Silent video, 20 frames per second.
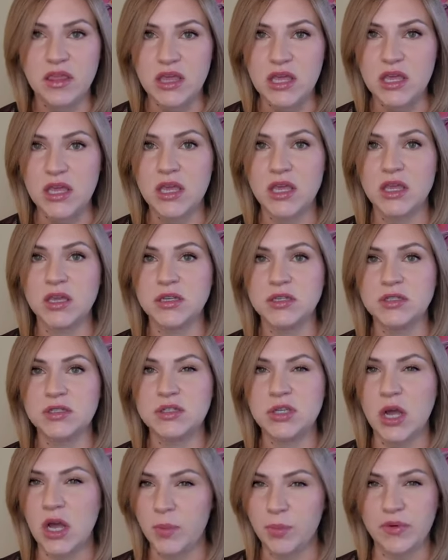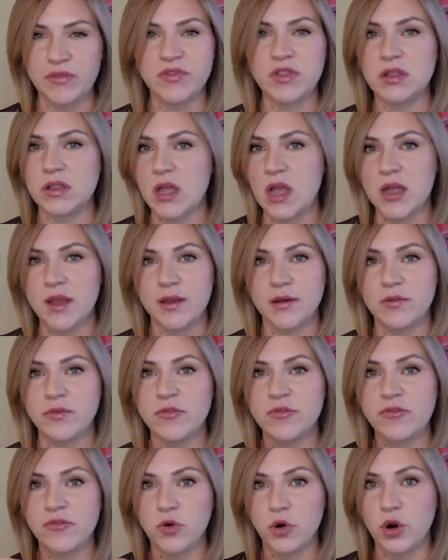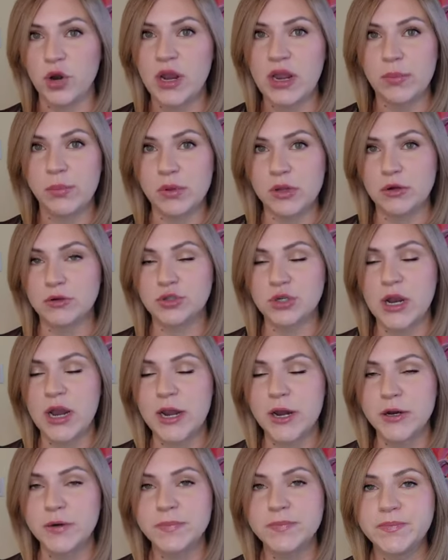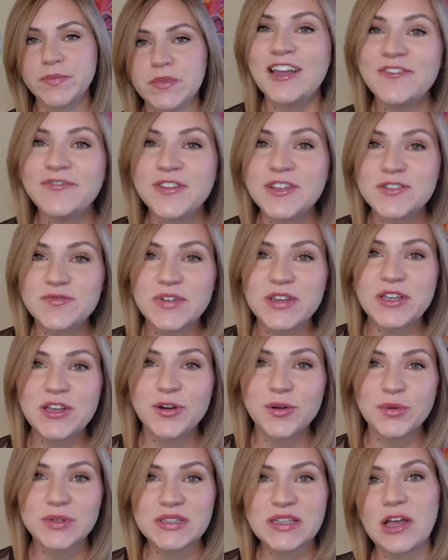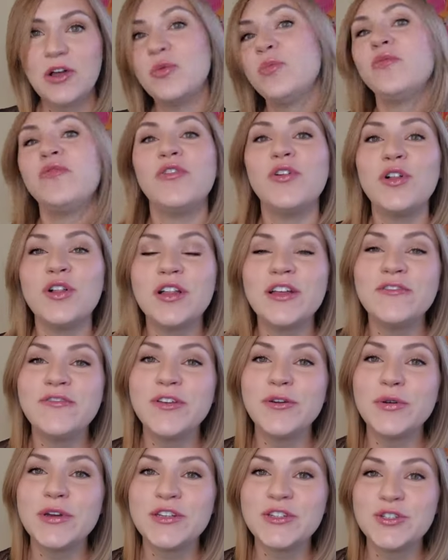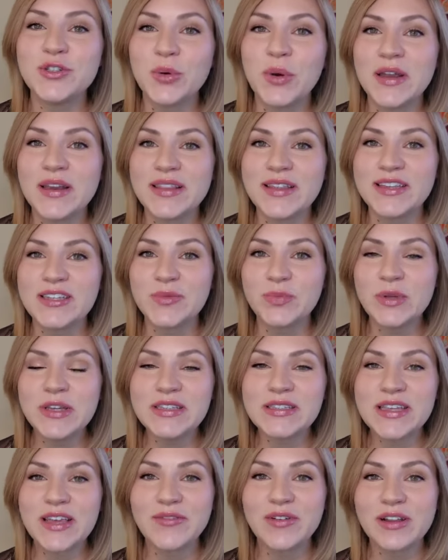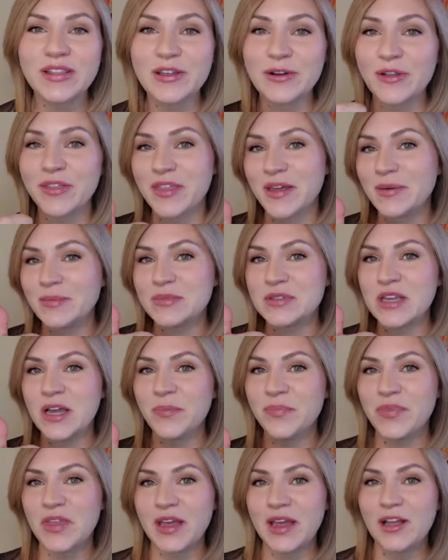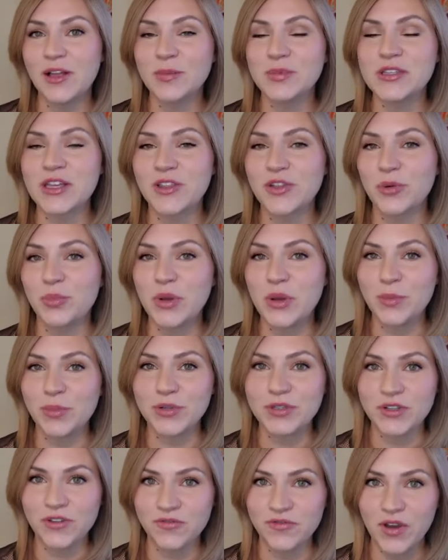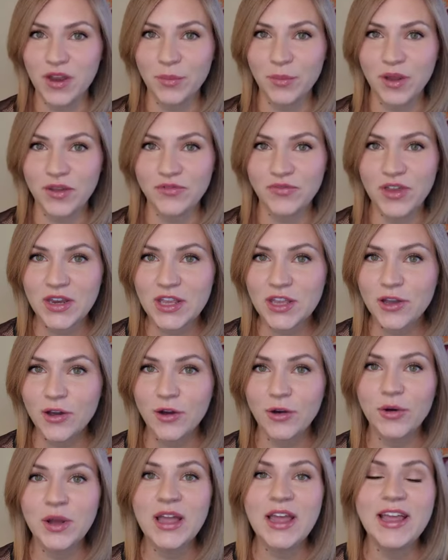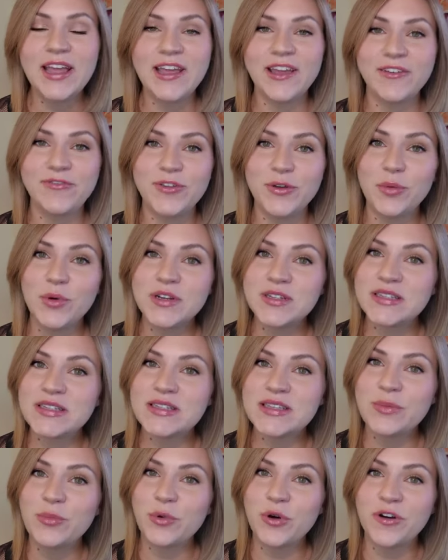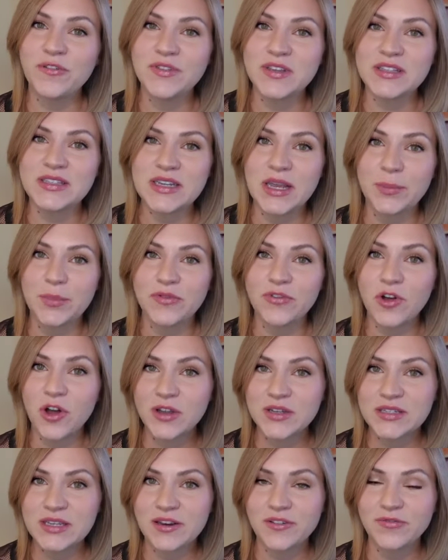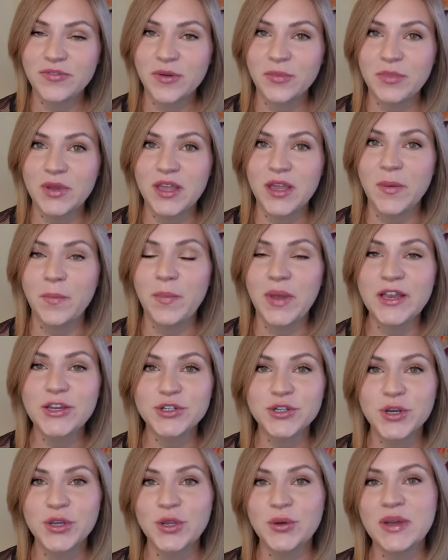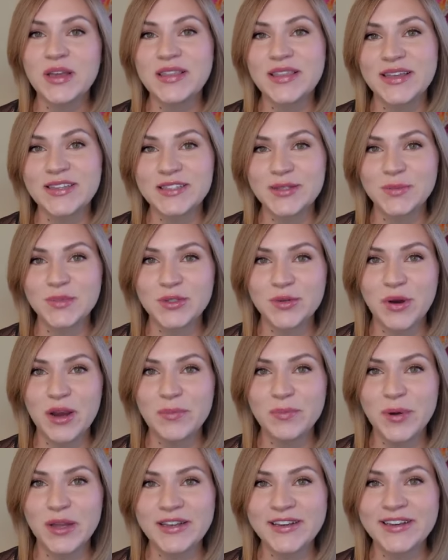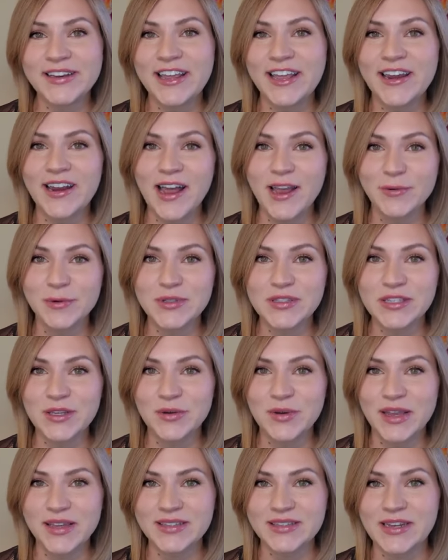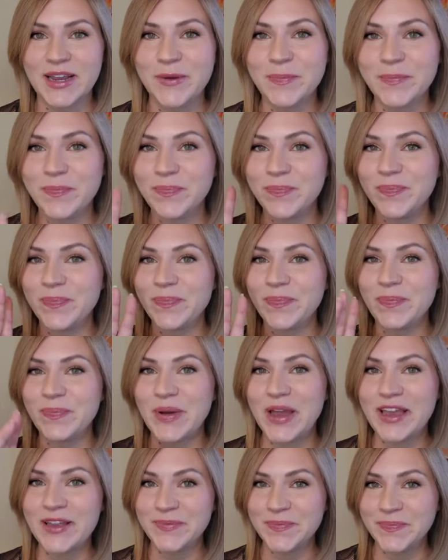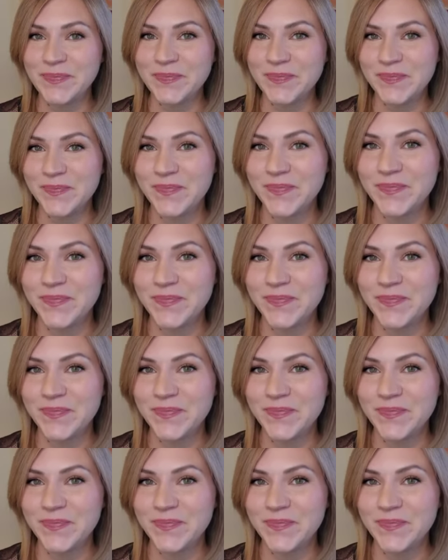the top of the line for a blow dryer. If this video was helpful, if you enjoyed this, please give it a little thumbs up. That helps other people to find my video. If you want to see more of this type of content from me, make sure you hit that subscribe button, and I will see you next time. Bye.